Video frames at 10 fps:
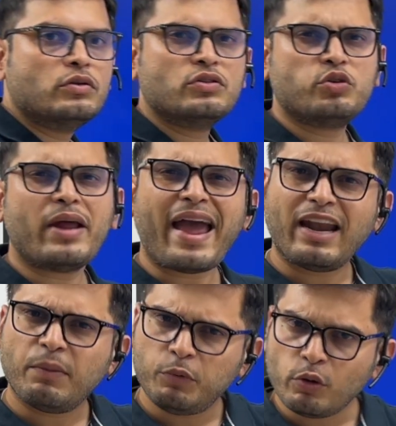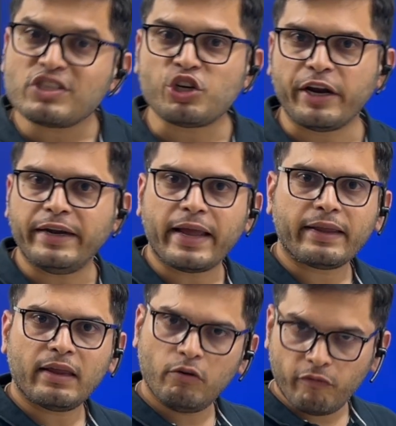should add up to a straight
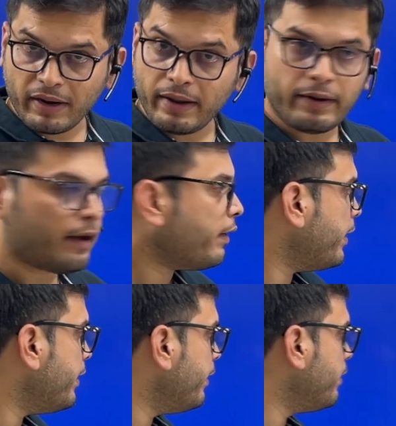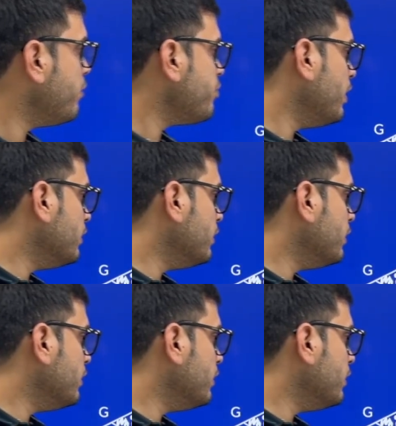angle 180 degrees.